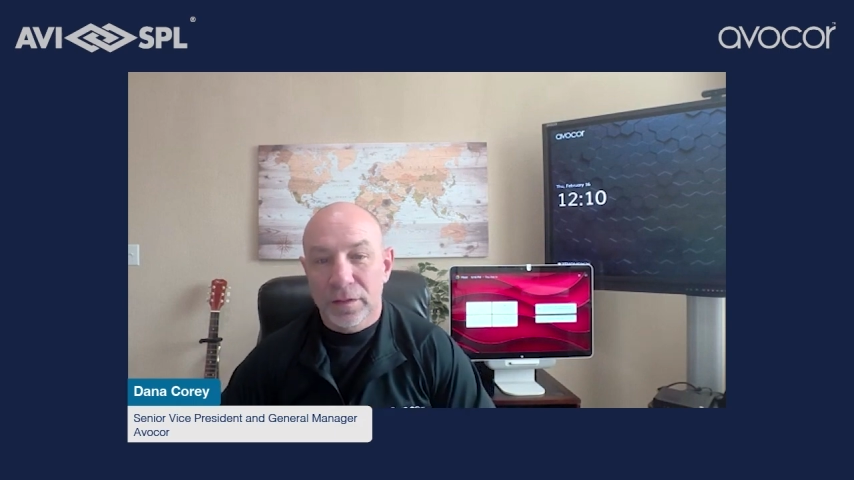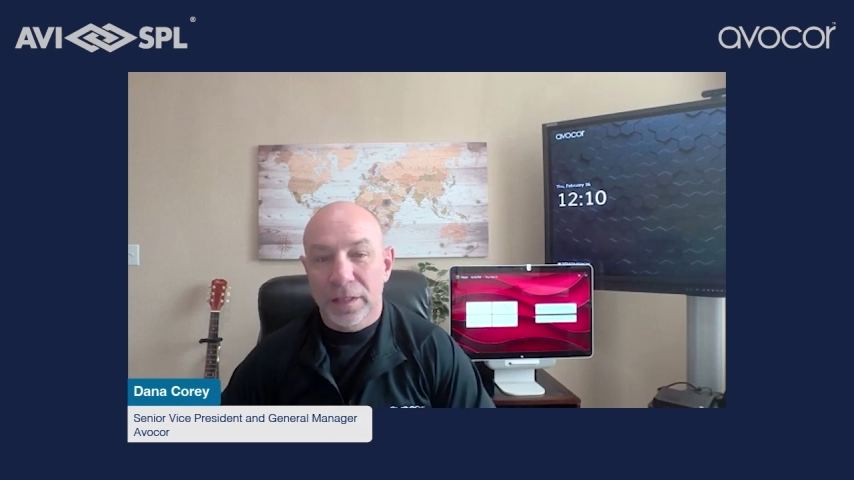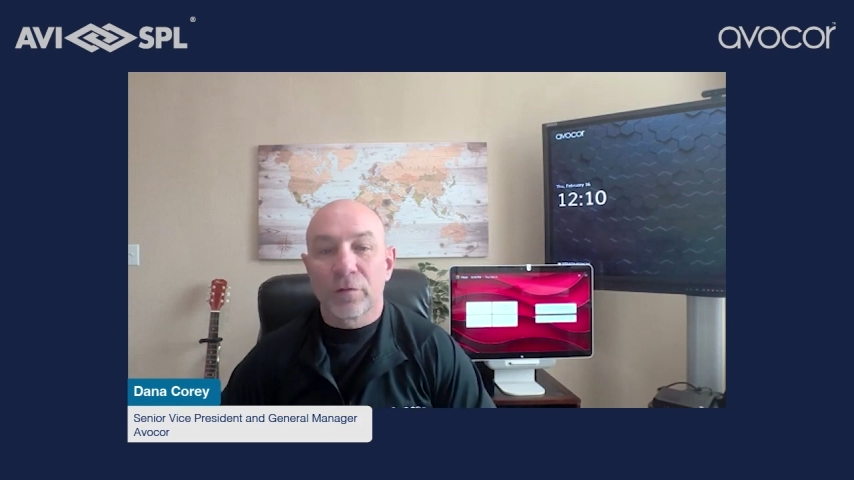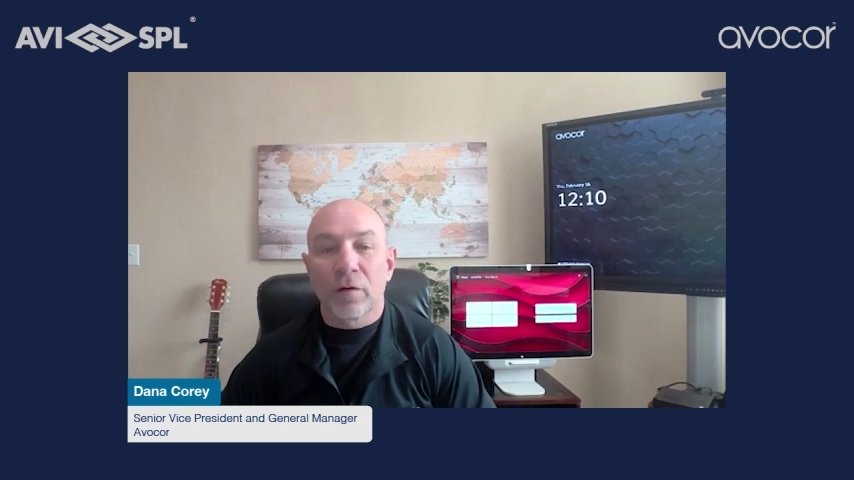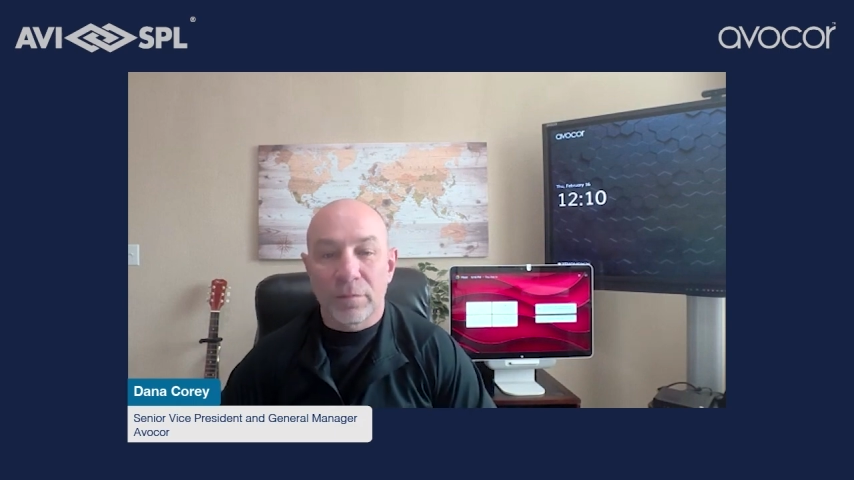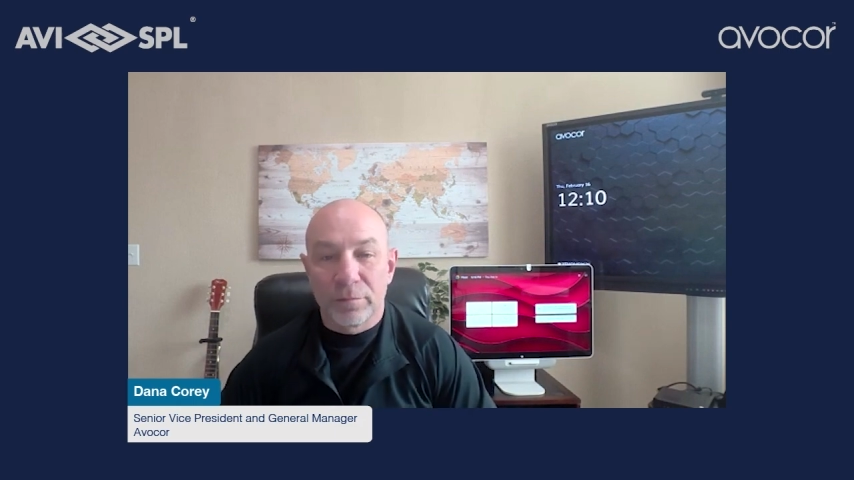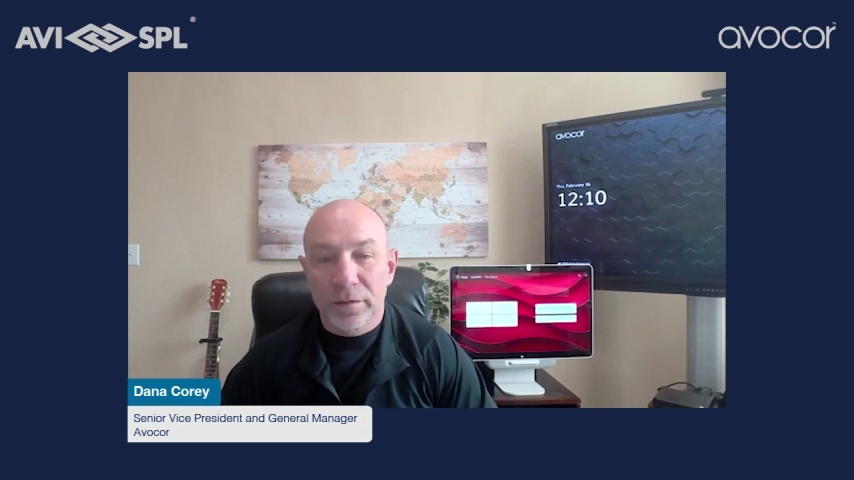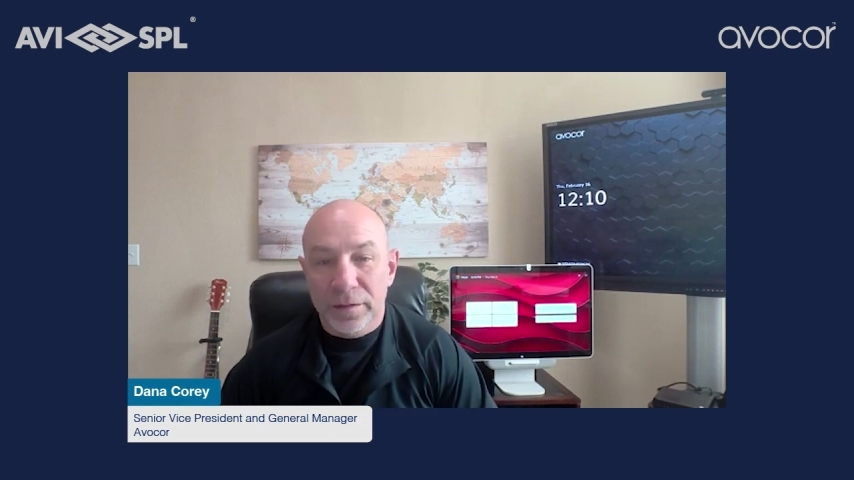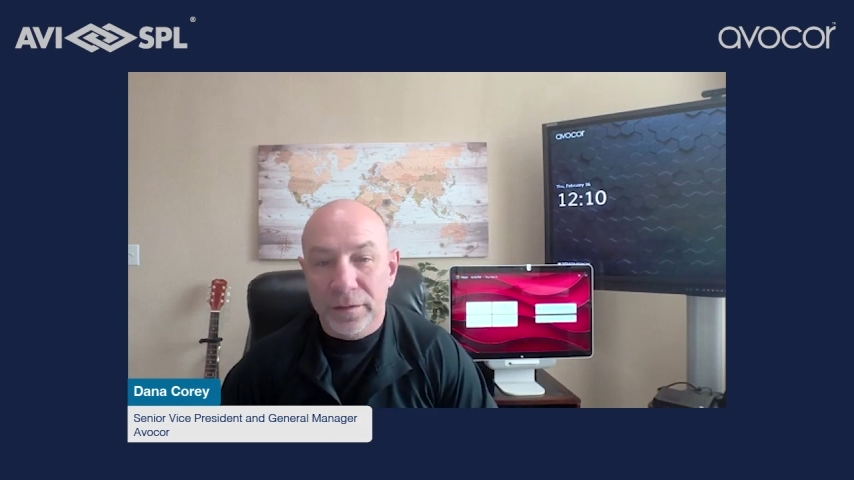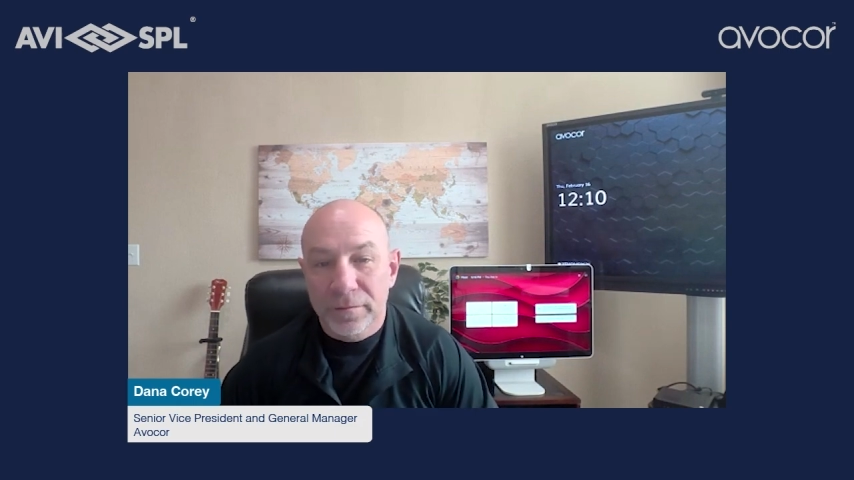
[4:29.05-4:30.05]

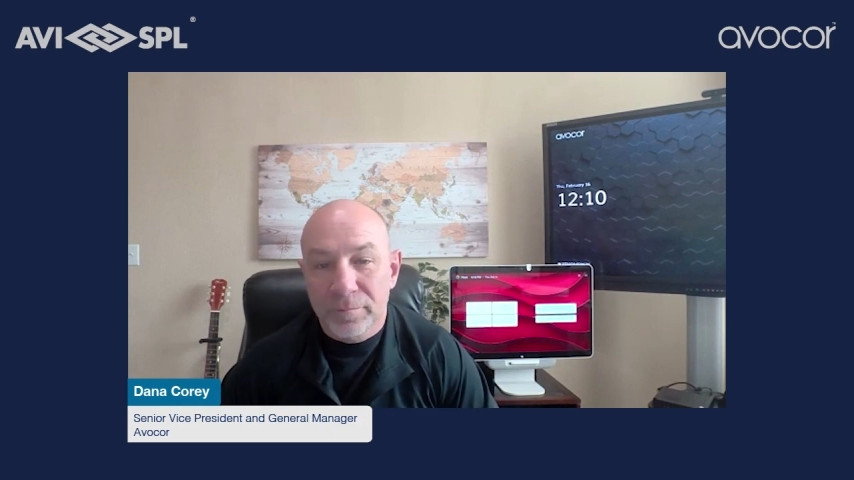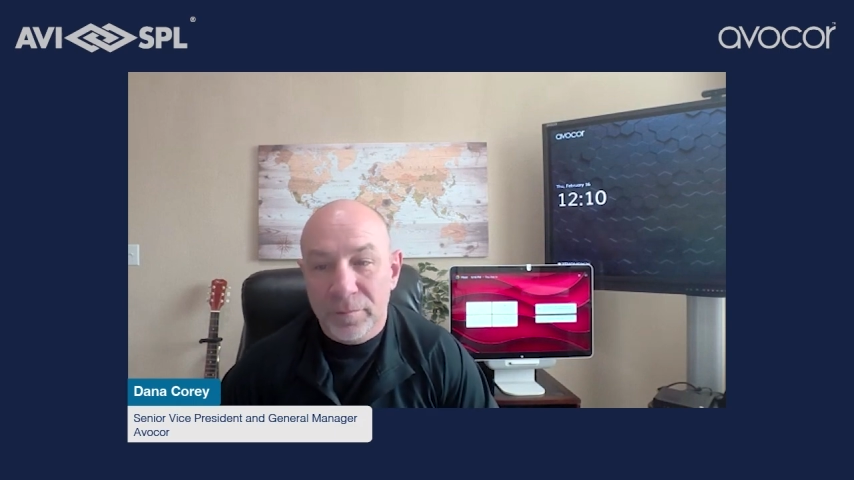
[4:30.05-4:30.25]
interoperability.